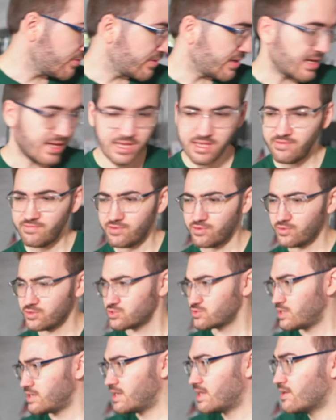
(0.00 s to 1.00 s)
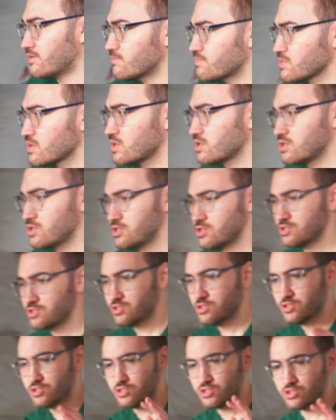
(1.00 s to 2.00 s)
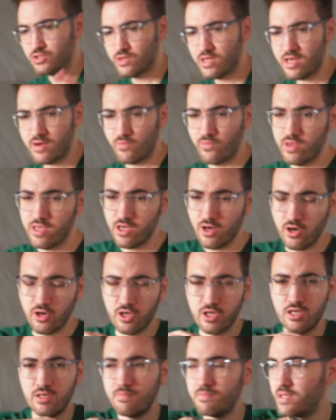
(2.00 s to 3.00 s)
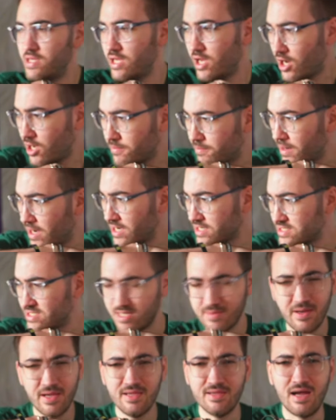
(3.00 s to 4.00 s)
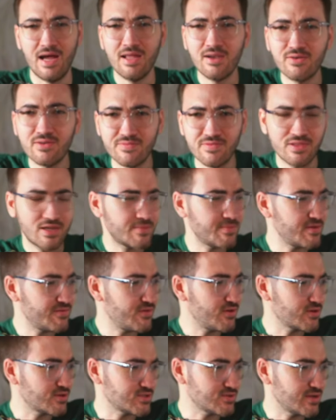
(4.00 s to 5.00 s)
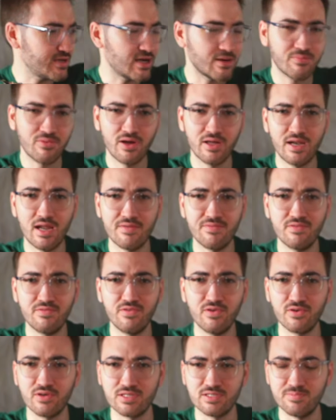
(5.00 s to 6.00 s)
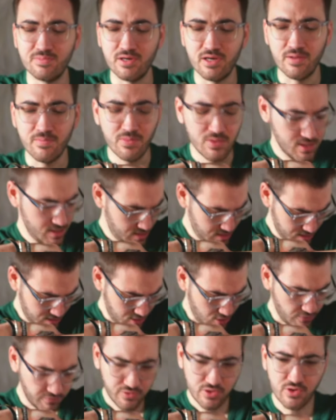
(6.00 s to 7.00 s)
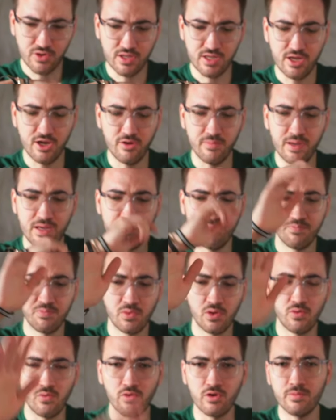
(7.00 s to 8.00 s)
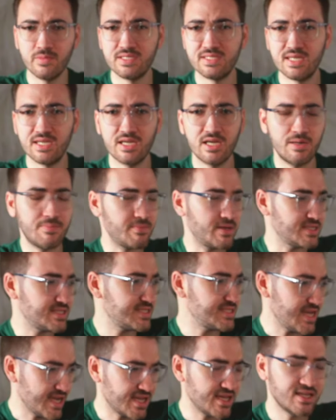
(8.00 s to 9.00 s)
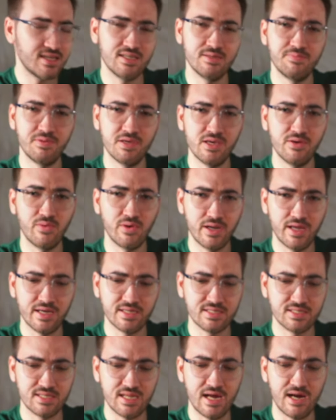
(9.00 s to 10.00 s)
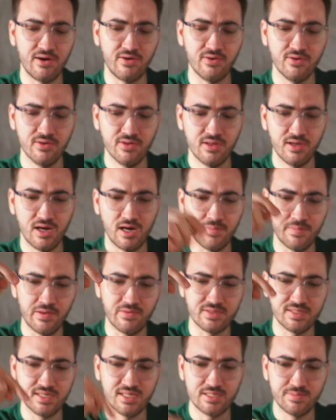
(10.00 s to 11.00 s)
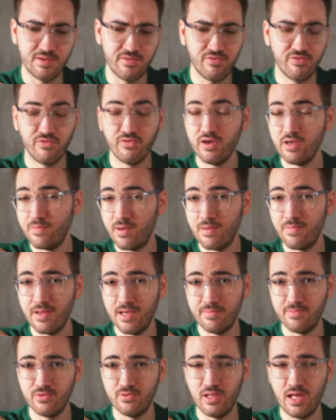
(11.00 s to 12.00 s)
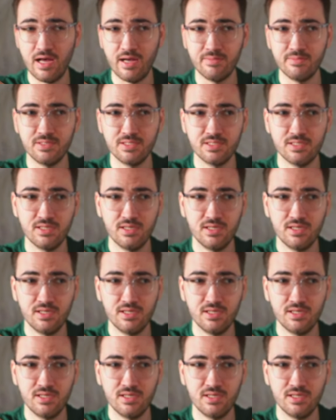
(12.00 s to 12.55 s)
got 8 viewers right now. So yeah, we are going to be unboxing. I don't even think I'm in focus right now. I'm probably not even in focus, but hopefully you can hear me. We're going to be setting up my second P1S now that was sent to me free by Bambu Labs.